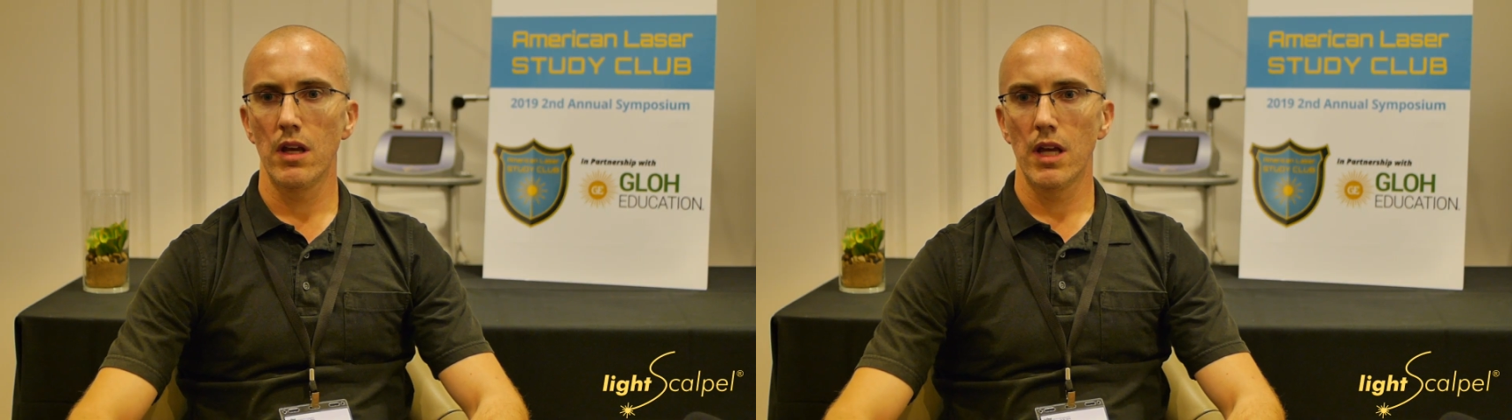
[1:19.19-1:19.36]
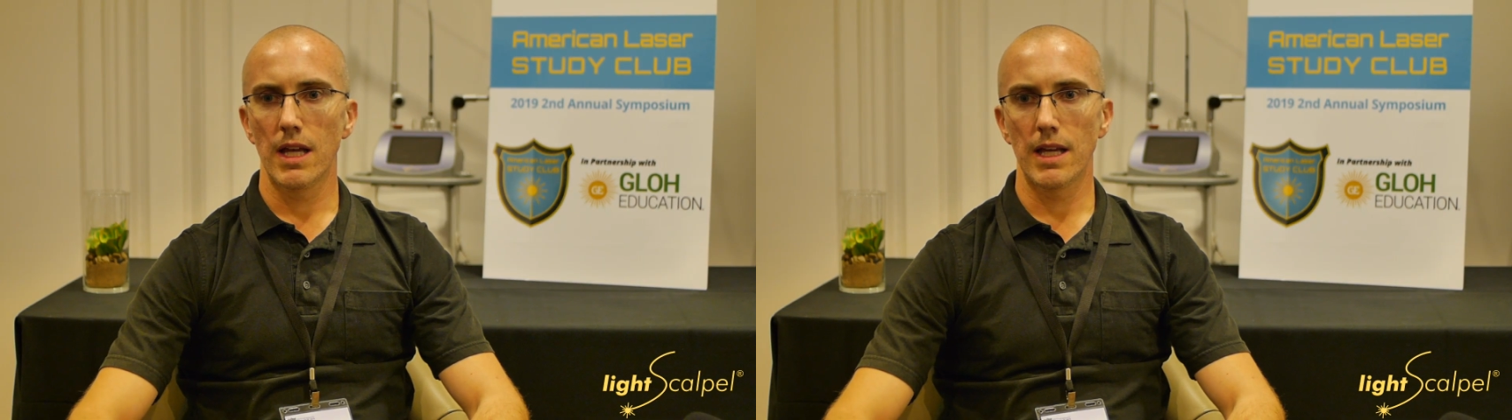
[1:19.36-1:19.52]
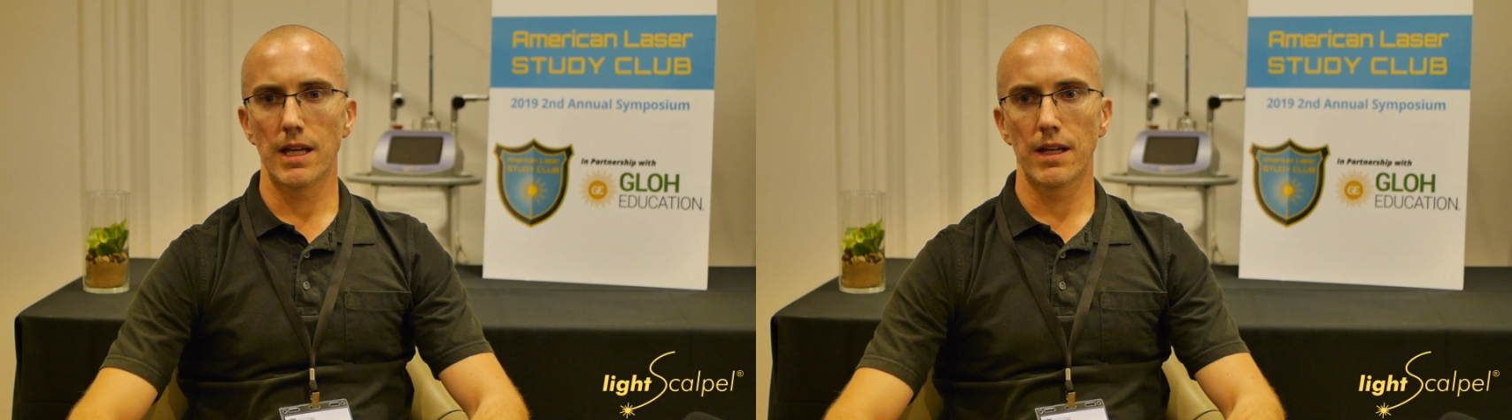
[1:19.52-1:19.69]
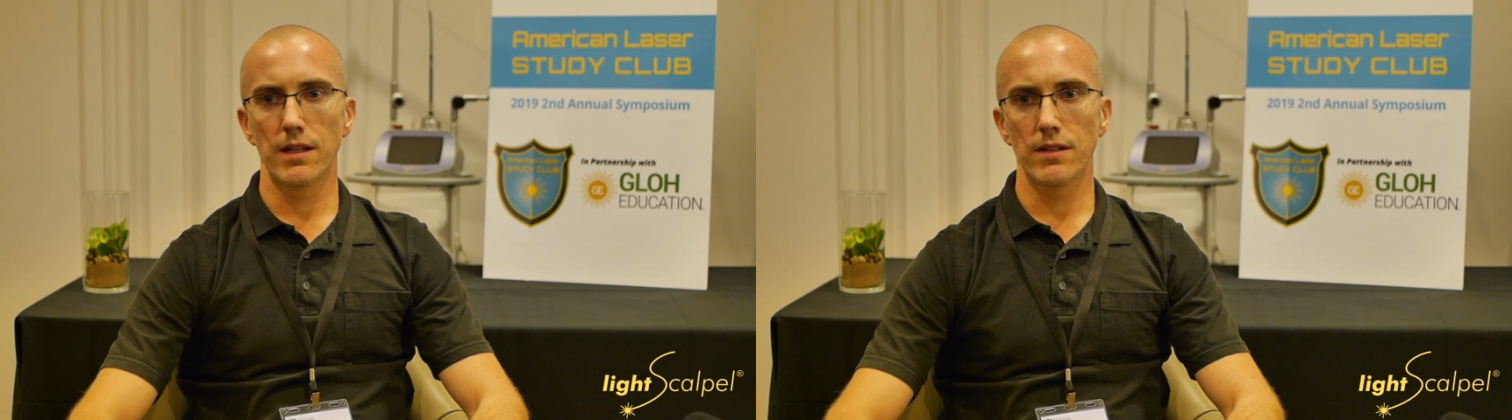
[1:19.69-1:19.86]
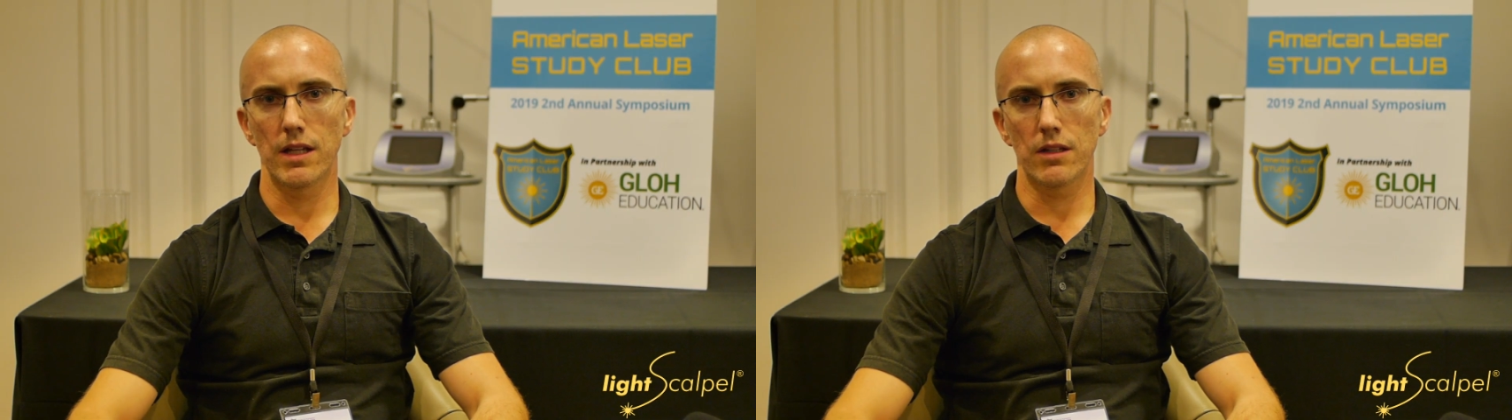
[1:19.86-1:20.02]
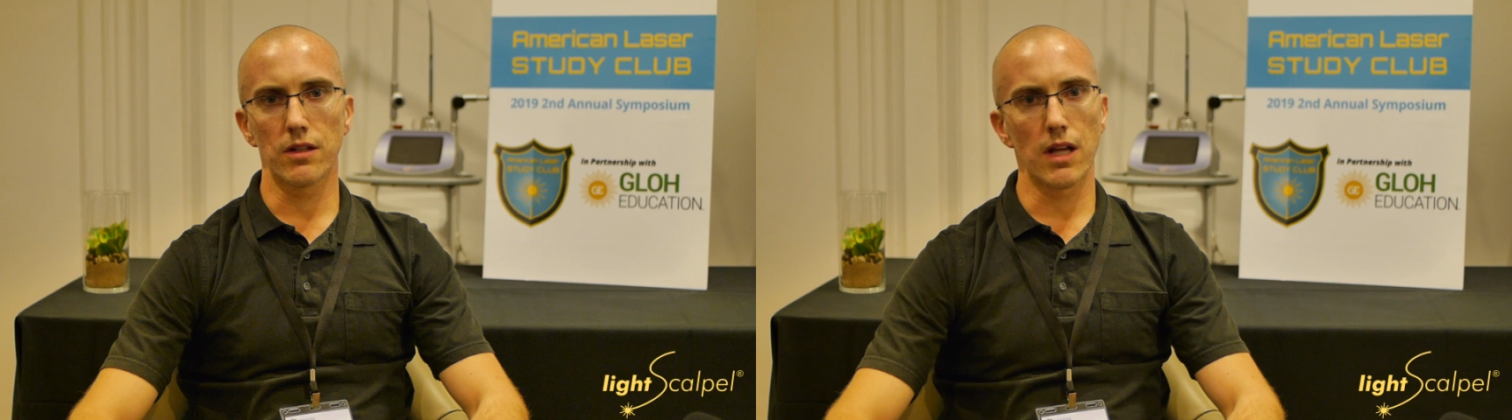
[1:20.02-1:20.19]
And
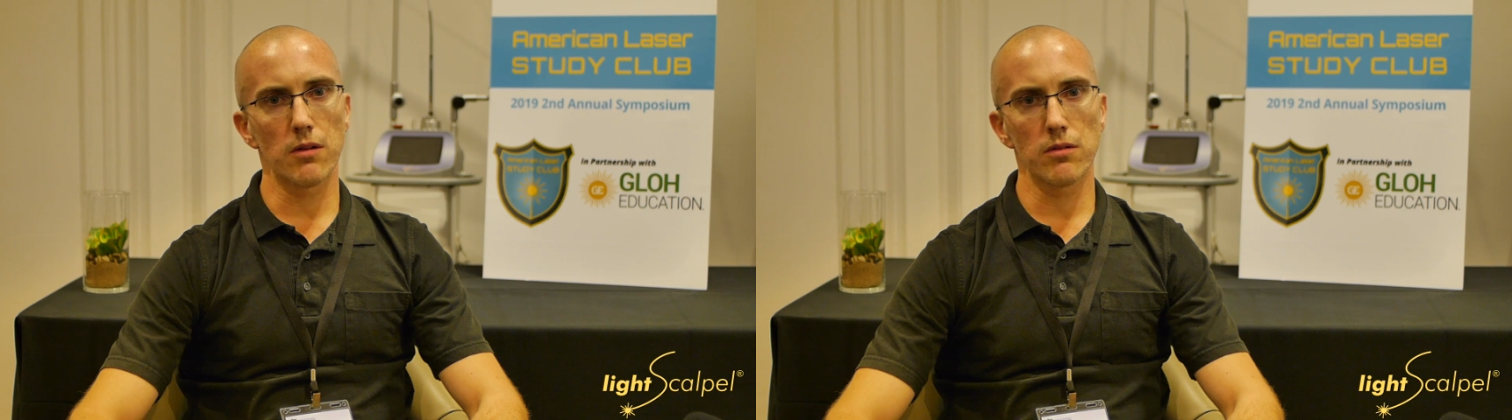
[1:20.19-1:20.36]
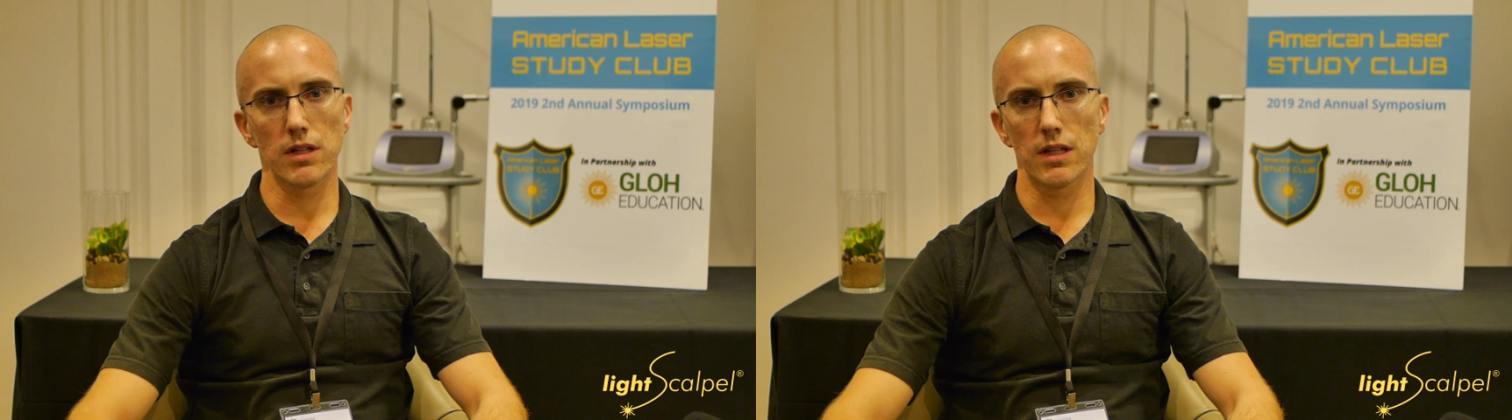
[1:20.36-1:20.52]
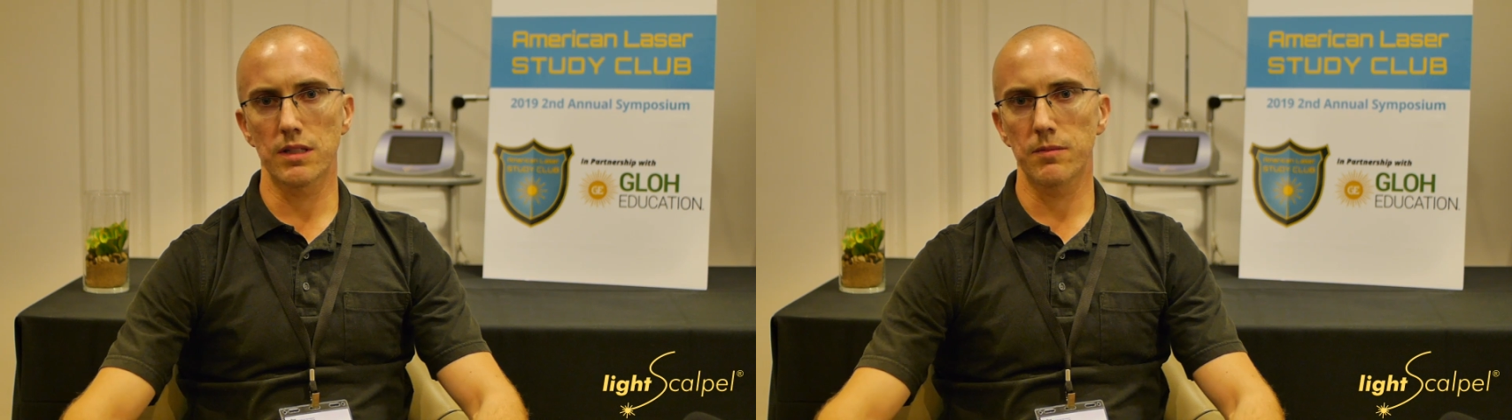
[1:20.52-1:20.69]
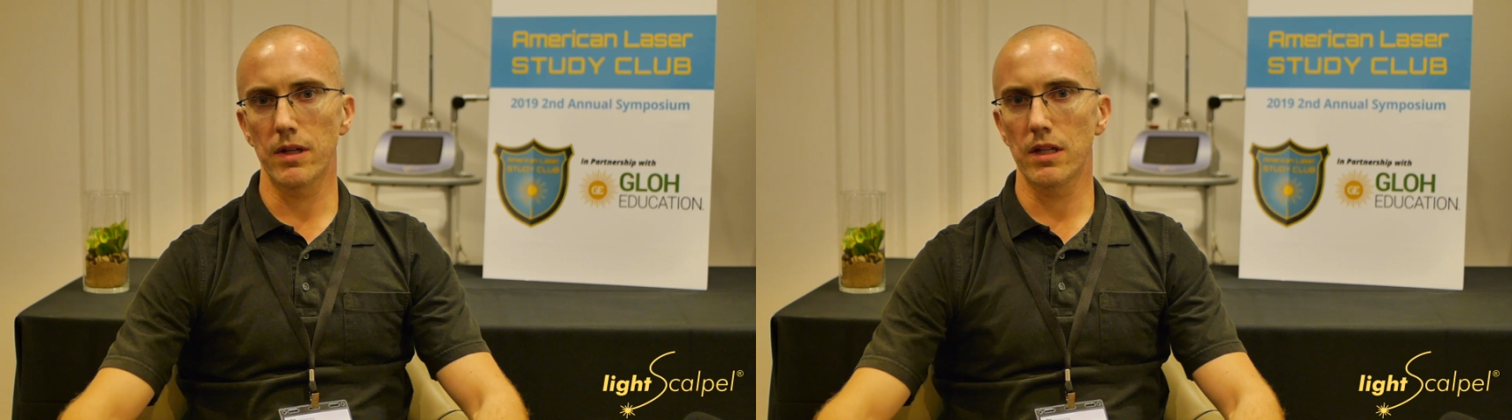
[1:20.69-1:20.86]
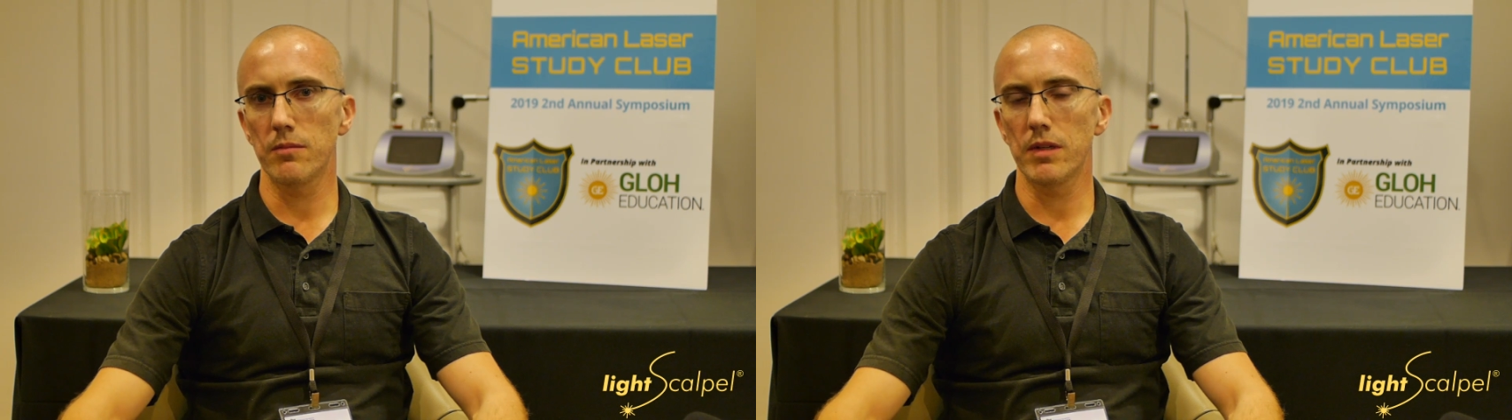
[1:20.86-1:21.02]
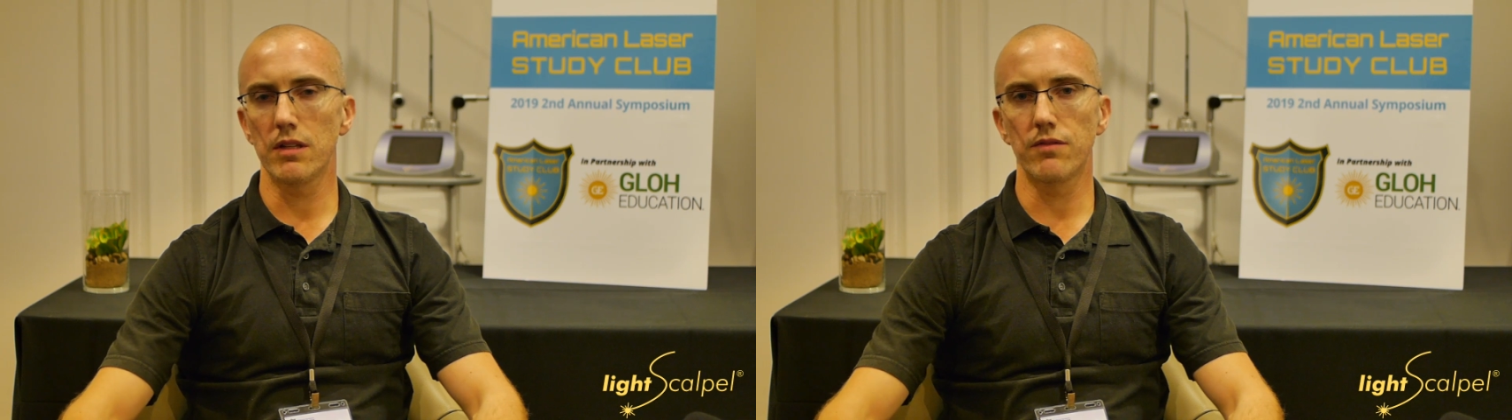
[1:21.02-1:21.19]
they could not really explain to
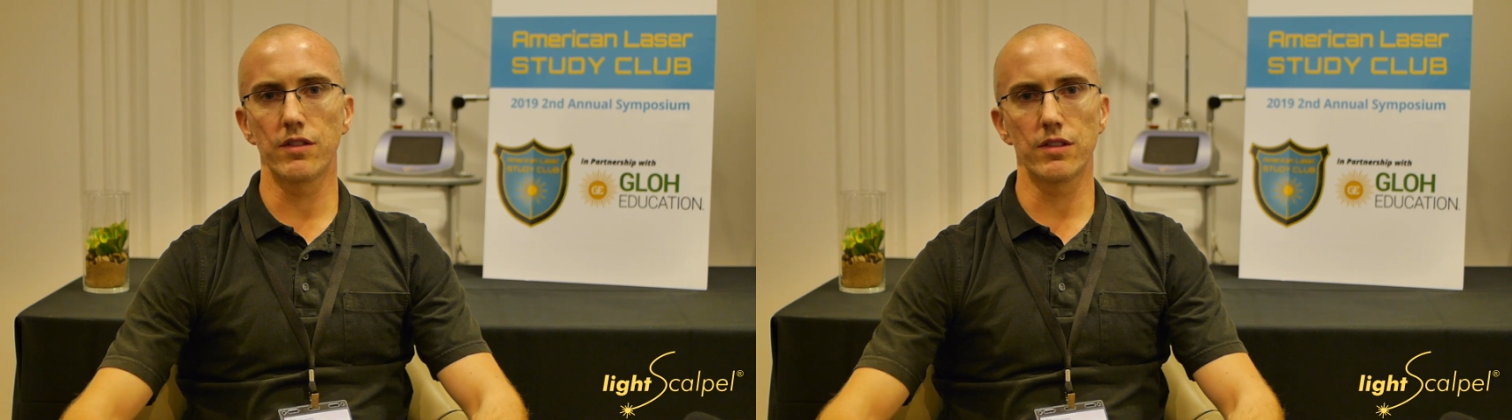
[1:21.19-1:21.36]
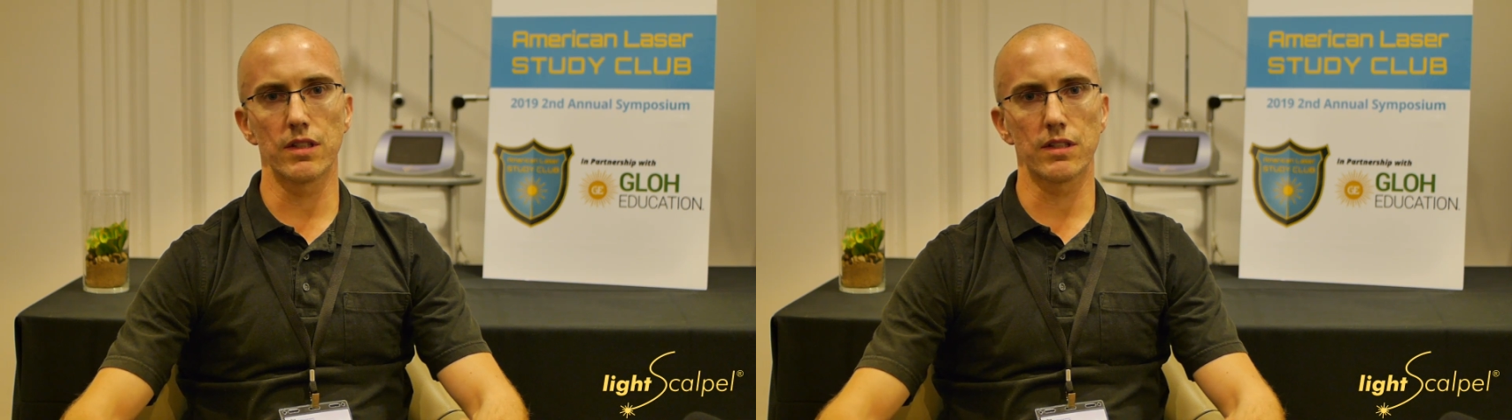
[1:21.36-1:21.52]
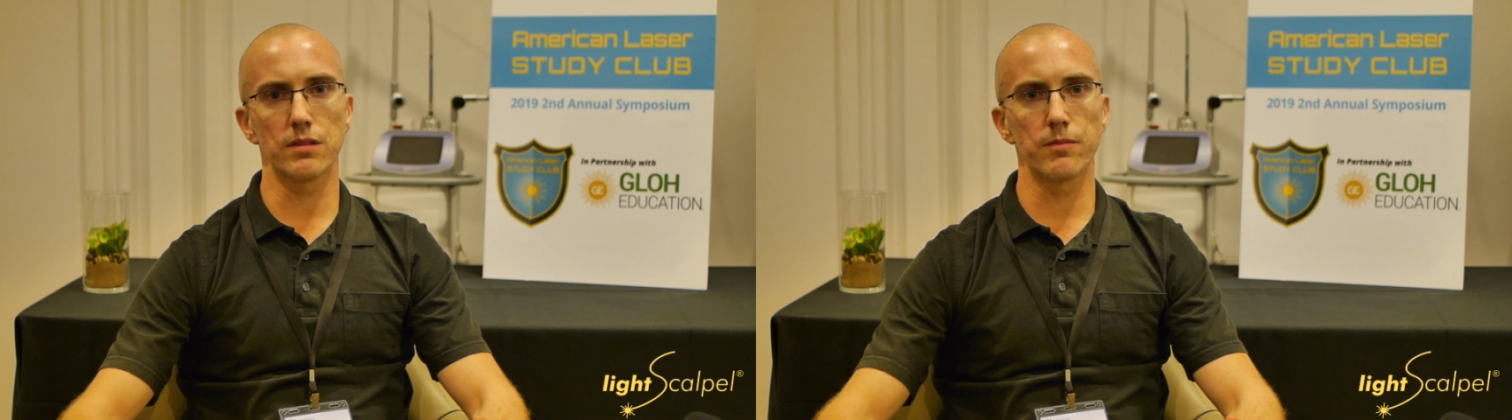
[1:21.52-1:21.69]
me the physics